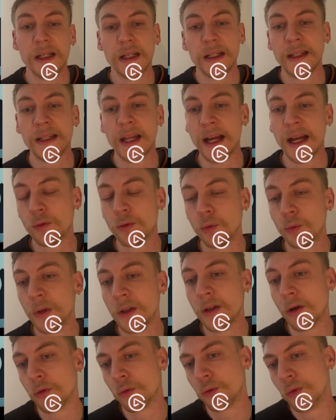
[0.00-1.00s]
that we
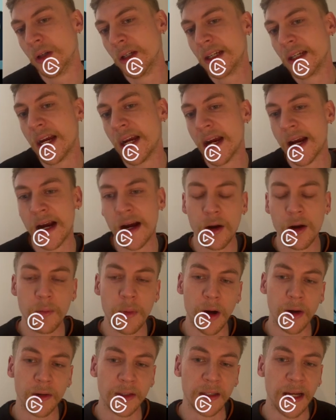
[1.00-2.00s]
don't really care
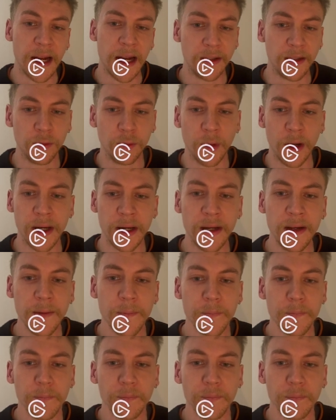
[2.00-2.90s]
about it anyway.